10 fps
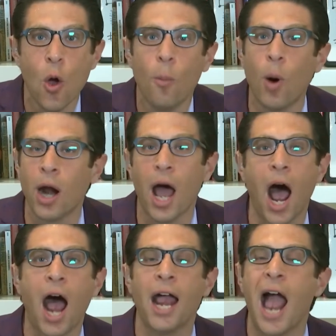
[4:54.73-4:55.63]
but
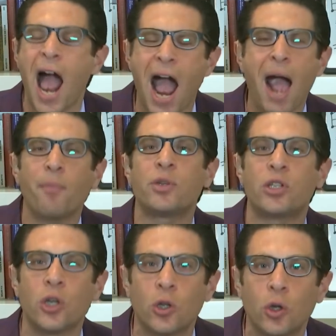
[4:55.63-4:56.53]
I
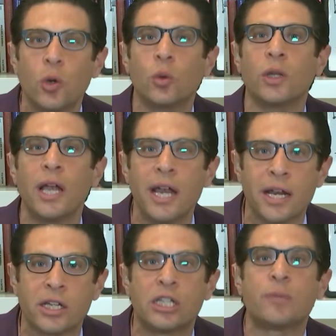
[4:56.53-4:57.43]
absolutely
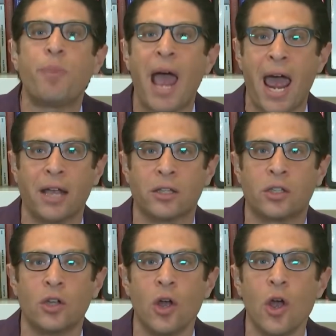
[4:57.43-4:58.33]

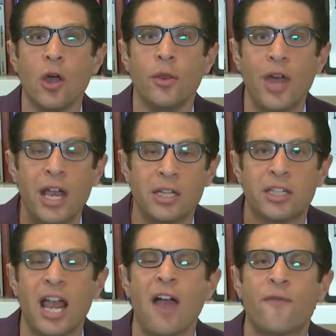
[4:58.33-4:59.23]
expect the
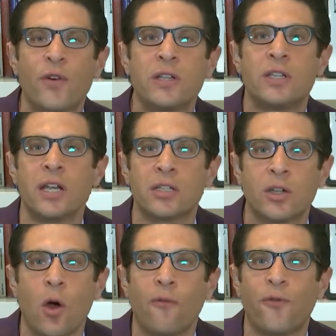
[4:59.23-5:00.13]
San
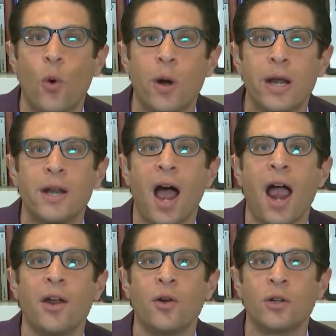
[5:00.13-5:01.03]
Francisco
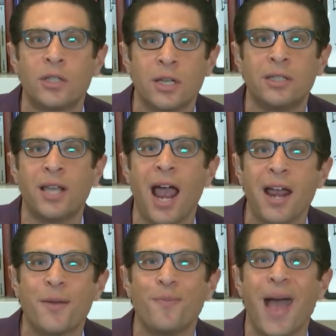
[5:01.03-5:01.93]
49ers to
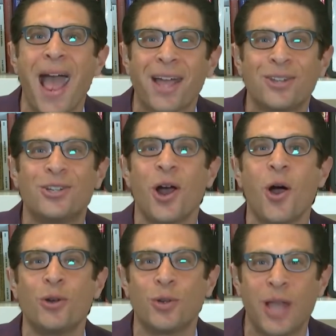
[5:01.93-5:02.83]
take Mac
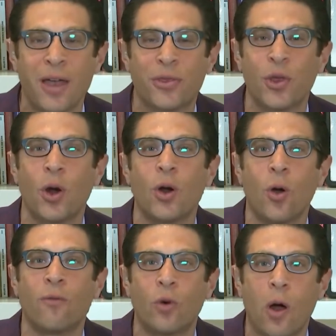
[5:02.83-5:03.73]
Jones with that third
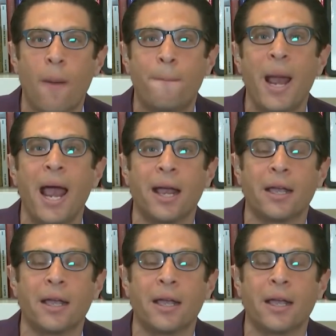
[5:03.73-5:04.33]
overall pick.